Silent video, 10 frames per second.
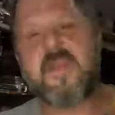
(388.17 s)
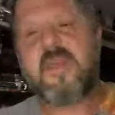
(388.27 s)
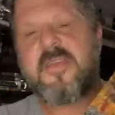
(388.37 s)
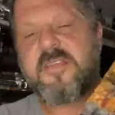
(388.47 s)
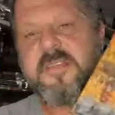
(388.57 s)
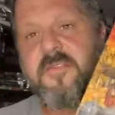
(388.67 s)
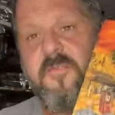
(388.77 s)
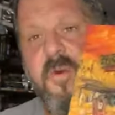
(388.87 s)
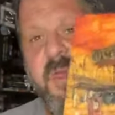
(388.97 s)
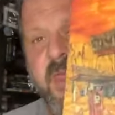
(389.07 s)
This is a
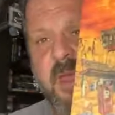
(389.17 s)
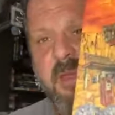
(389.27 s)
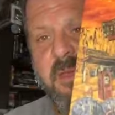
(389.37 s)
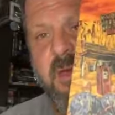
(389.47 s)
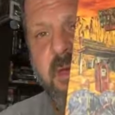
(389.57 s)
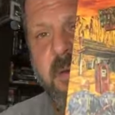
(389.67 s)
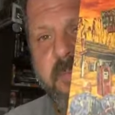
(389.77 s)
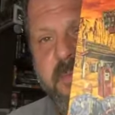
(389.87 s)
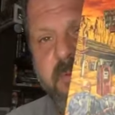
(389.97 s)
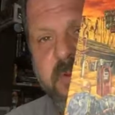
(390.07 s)

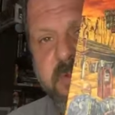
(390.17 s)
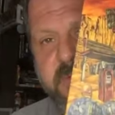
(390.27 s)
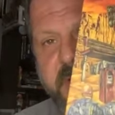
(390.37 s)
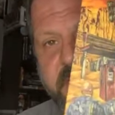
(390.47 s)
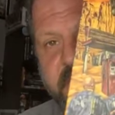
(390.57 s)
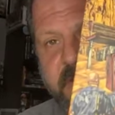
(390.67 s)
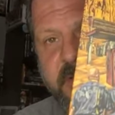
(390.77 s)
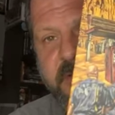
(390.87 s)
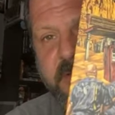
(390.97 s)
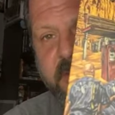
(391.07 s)
4K restoration of
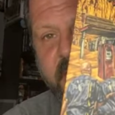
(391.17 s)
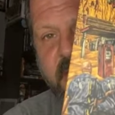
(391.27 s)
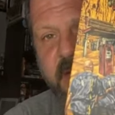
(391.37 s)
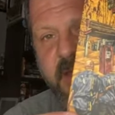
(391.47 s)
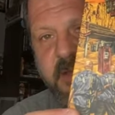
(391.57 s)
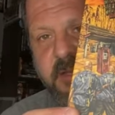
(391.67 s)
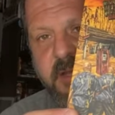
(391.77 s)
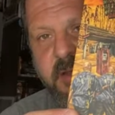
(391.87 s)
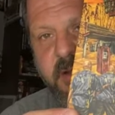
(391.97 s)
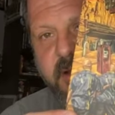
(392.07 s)
this
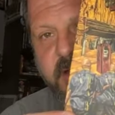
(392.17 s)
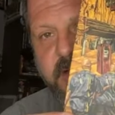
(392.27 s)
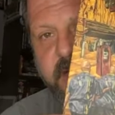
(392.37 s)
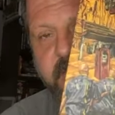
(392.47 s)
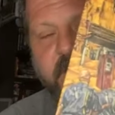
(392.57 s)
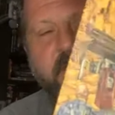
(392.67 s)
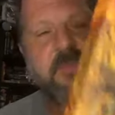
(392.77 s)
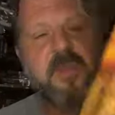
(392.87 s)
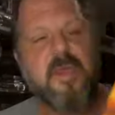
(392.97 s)
indie classic film.